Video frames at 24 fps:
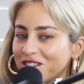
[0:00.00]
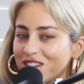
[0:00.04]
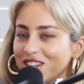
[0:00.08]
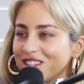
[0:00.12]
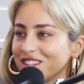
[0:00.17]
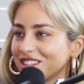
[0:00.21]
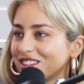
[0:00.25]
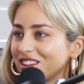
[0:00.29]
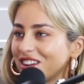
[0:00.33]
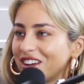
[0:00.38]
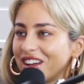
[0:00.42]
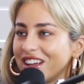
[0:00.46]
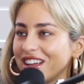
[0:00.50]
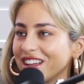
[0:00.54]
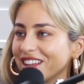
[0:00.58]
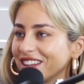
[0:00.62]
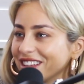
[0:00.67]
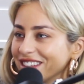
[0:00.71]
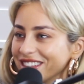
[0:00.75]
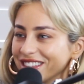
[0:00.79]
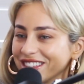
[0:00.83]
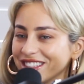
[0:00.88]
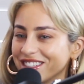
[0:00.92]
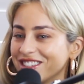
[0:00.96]
just like,
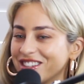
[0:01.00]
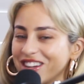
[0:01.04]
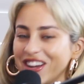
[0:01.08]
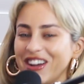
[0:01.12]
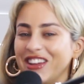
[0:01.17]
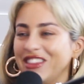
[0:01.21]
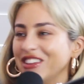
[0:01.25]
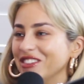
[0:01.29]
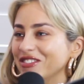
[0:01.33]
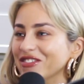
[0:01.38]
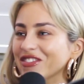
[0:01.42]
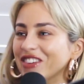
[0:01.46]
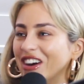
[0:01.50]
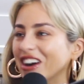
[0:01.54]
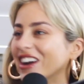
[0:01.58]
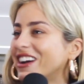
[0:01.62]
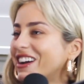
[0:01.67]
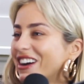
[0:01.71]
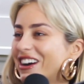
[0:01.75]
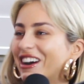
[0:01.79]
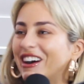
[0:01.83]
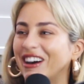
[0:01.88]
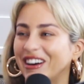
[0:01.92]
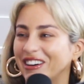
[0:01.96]
shut the fuck up.